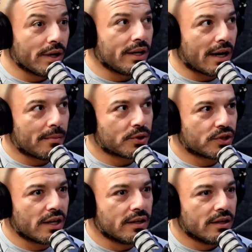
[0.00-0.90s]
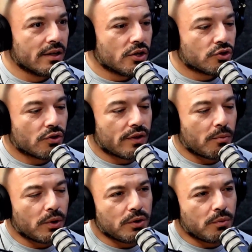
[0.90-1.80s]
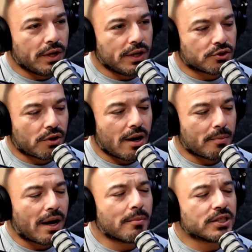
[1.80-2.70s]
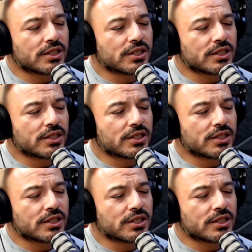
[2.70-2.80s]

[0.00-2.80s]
29%. Yeah, that, so then when we drop, how